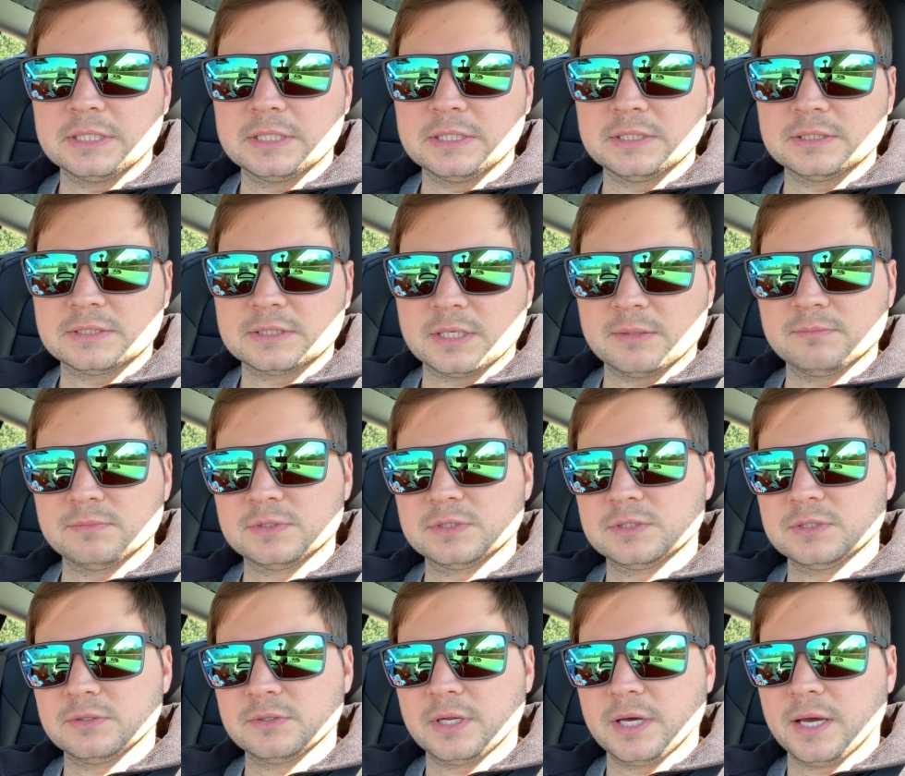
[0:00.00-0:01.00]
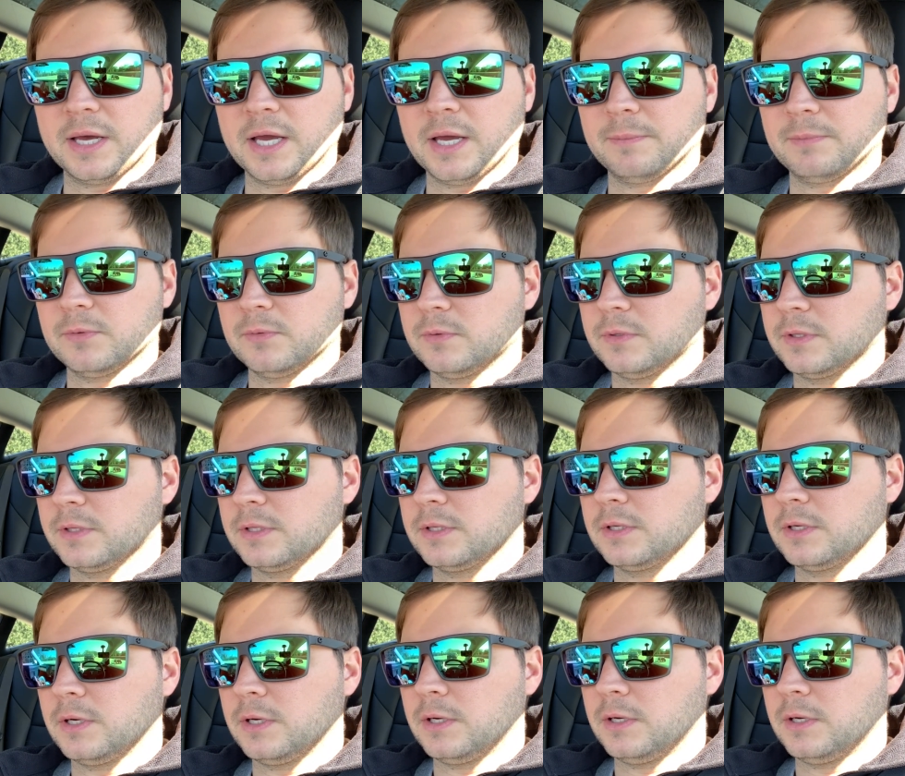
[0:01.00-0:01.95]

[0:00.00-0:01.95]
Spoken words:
is I'm still not happy with it.